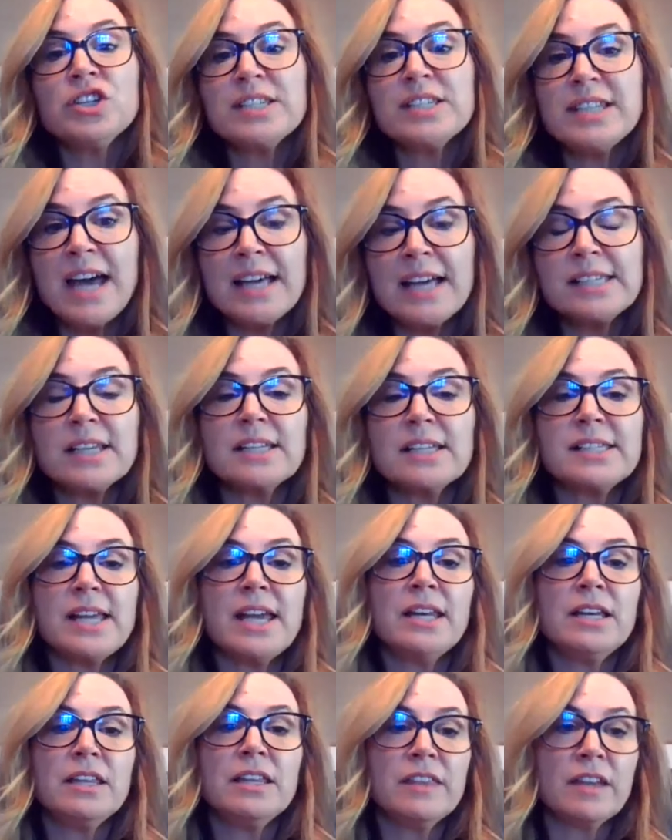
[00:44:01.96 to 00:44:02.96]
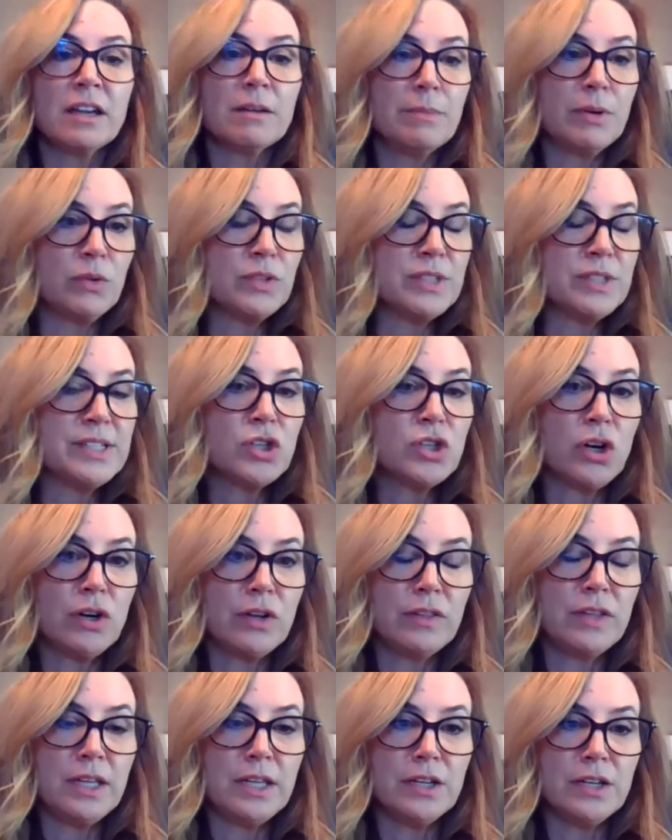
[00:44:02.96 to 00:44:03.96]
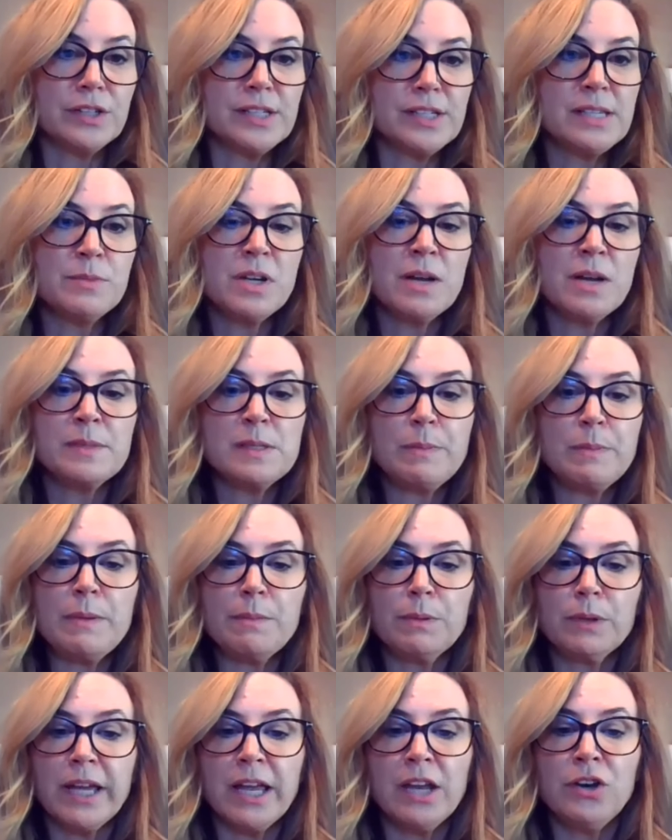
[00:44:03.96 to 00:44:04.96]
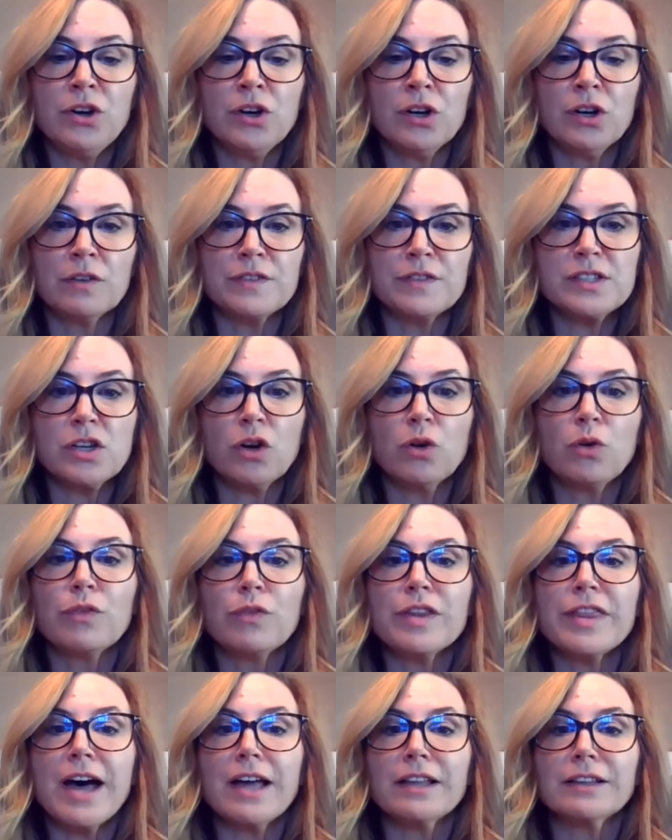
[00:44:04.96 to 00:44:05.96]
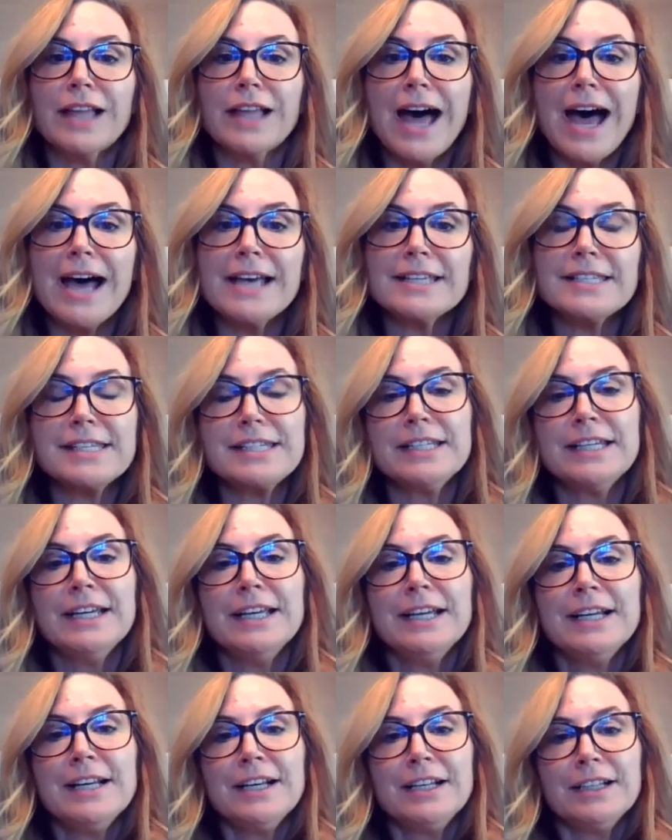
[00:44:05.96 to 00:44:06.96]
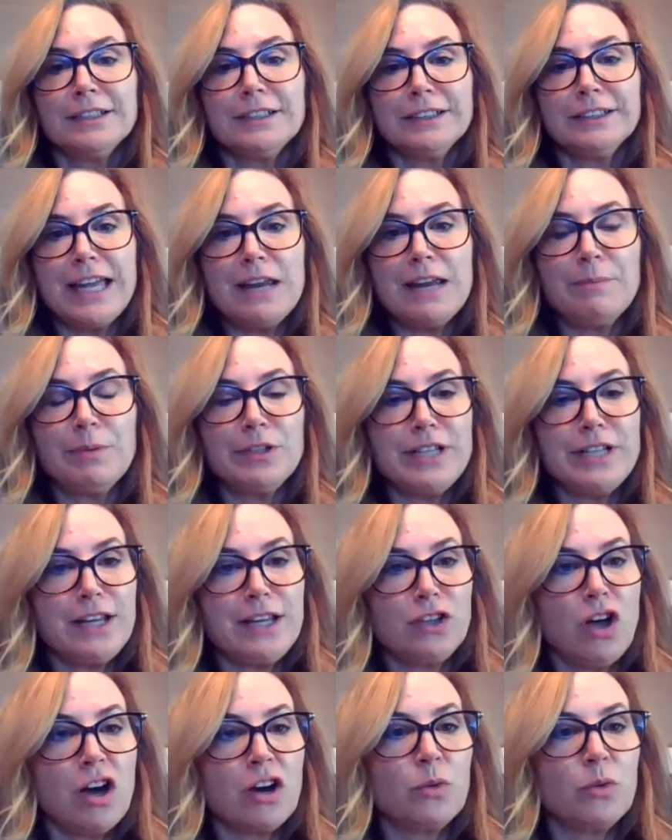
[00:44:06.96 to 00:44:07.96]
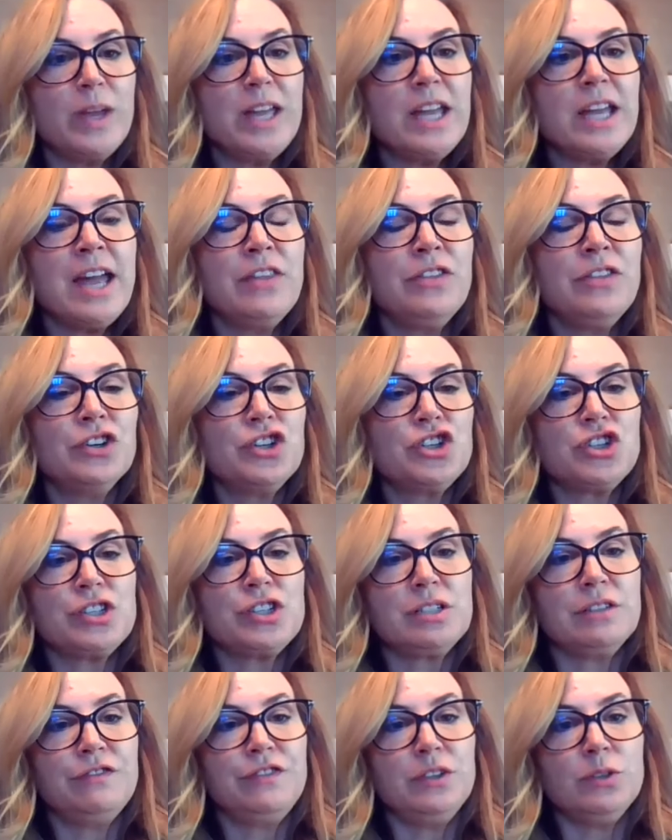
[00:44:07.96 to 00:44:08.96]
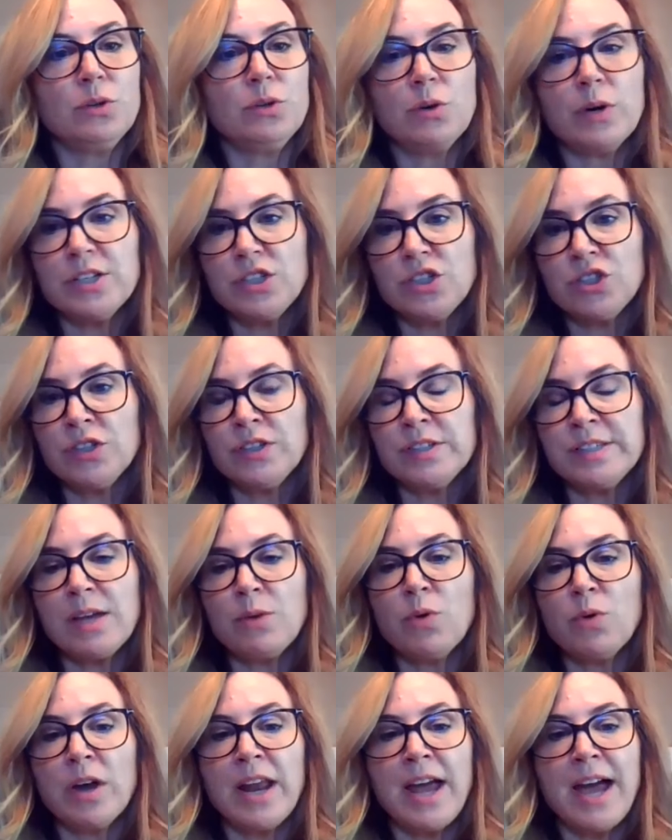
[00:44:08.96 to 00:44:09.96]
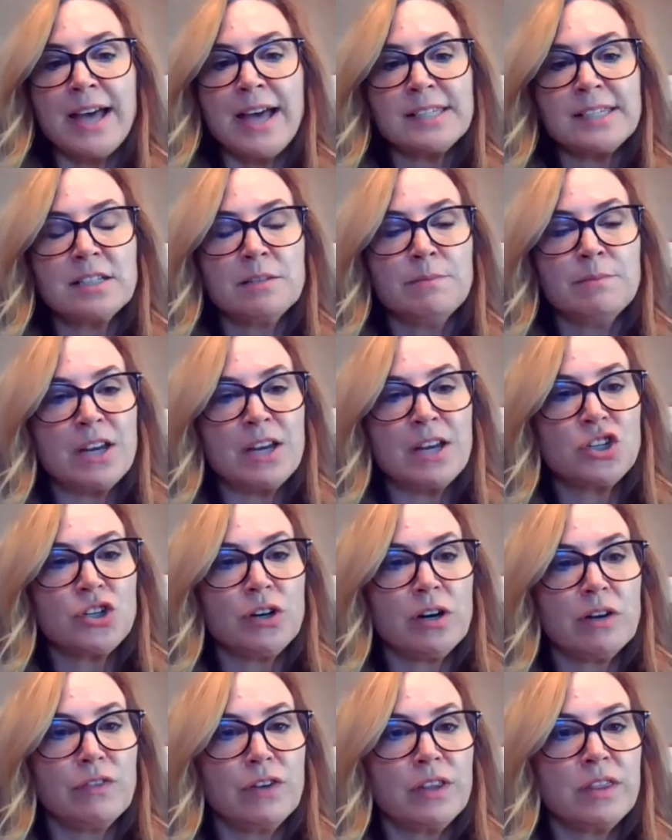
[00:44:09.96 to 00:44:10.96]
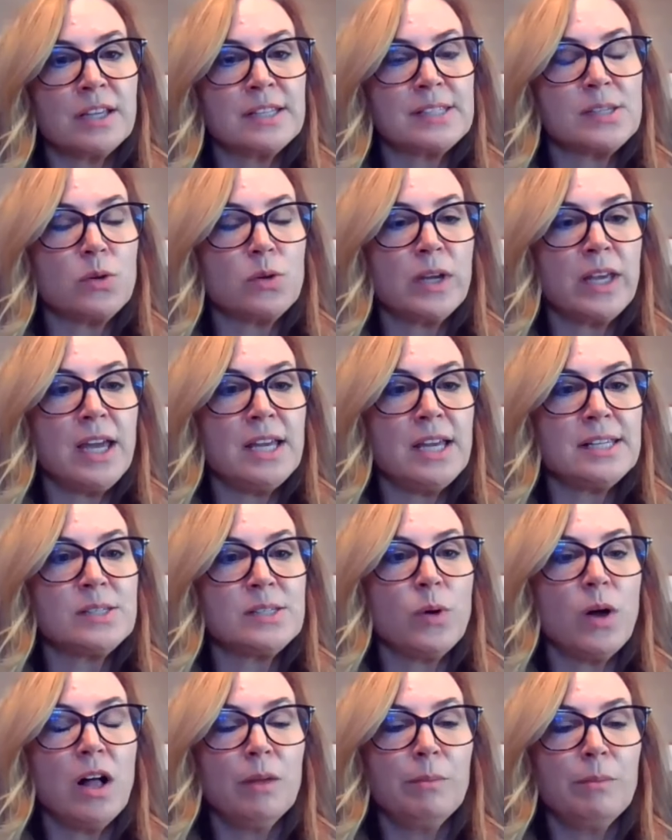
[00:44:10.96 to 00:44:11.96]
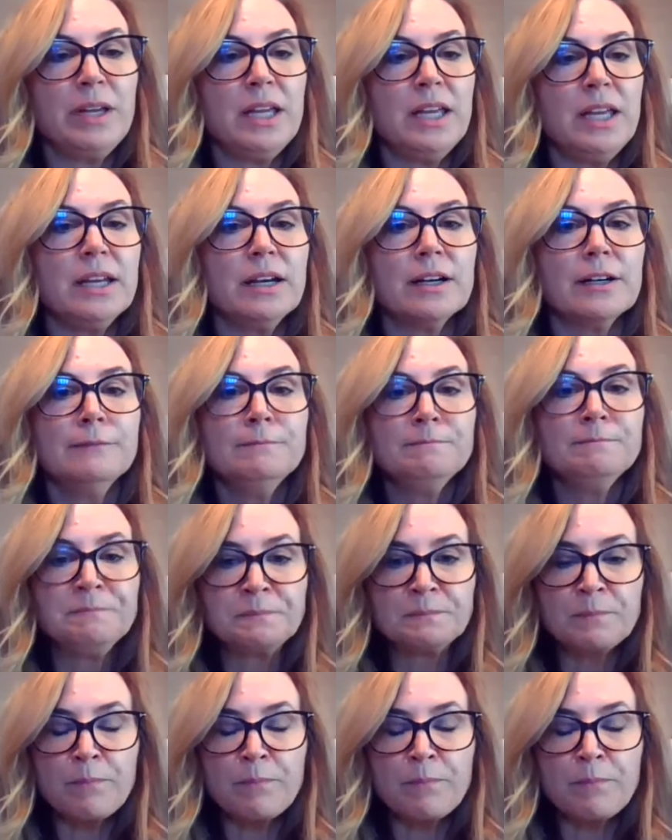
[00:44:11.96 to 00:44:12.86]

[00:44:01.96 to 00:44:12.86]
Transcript: can just ask us anything about the start of the year. Sometimes people get nervous over that last Labor Day long weekend. There's just a few questions they want to ask to make sure everything's okay. So I'll be here